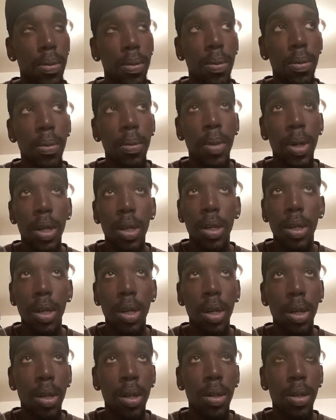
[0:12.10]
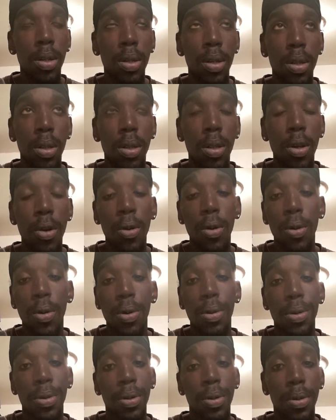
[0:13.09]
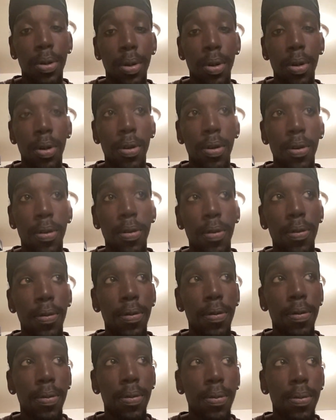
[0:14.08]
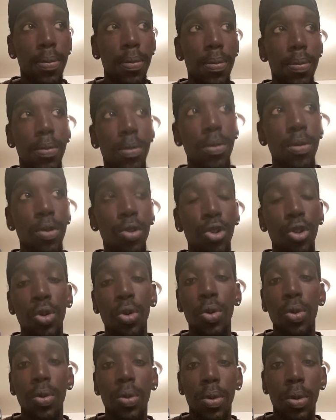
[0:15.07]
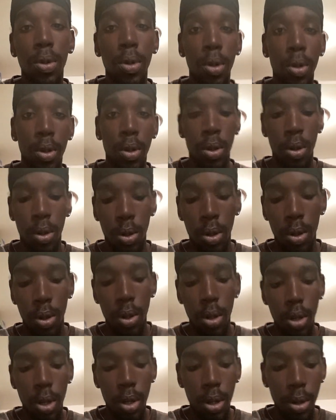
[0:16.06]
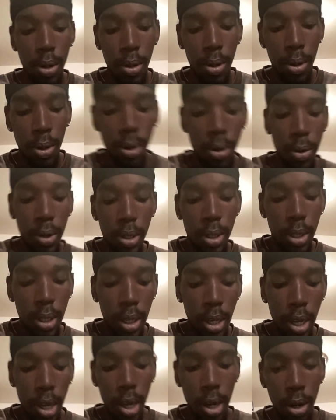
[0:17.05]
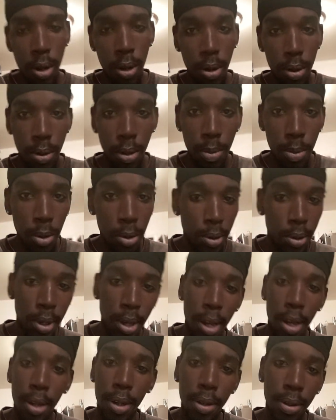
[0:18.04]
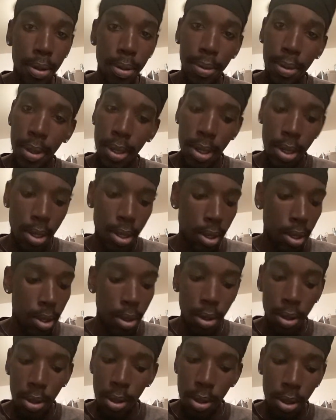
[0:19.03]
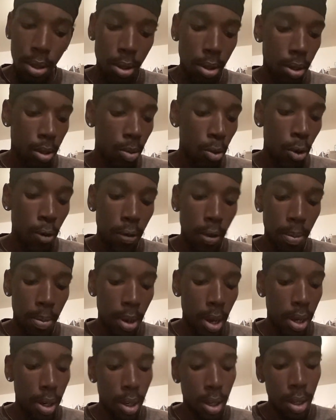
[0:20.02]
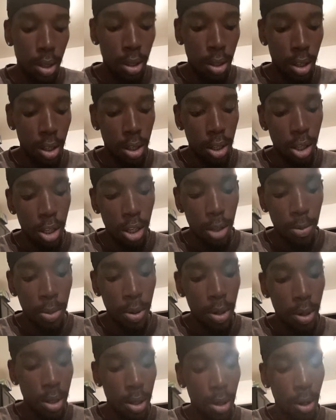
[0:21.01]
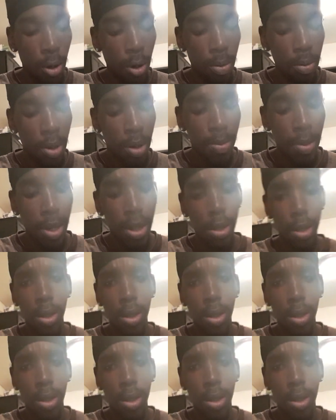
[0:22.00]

Monday, the 3rd of June, and once again, the Most High, He's just moving, man. And He just put this on me, man,